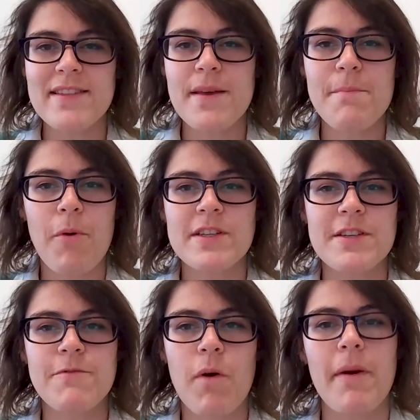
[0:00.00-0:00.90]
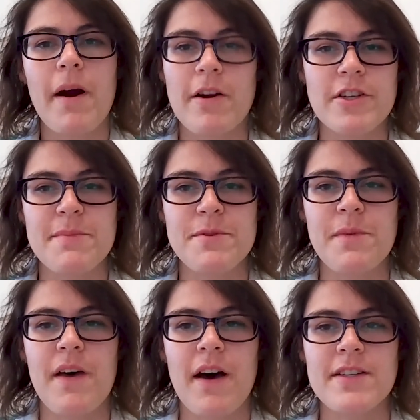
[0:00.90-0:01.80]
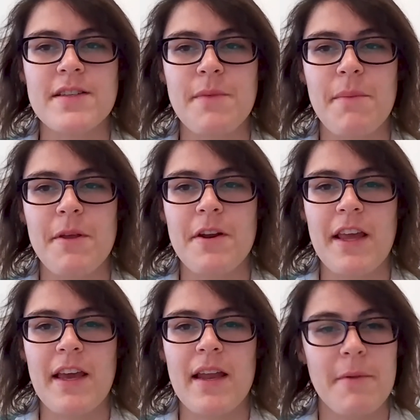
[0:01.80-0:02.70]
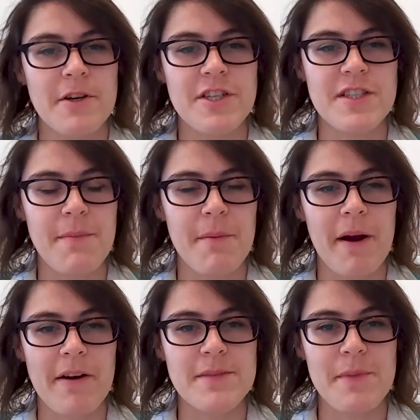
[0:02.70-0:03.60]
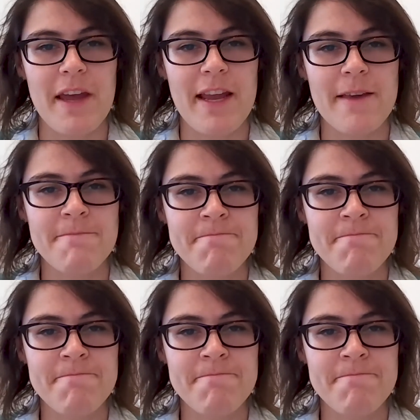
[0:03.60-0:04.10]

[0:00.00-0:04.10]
it important to form partnerships with the autism community in emergency preparedness planning?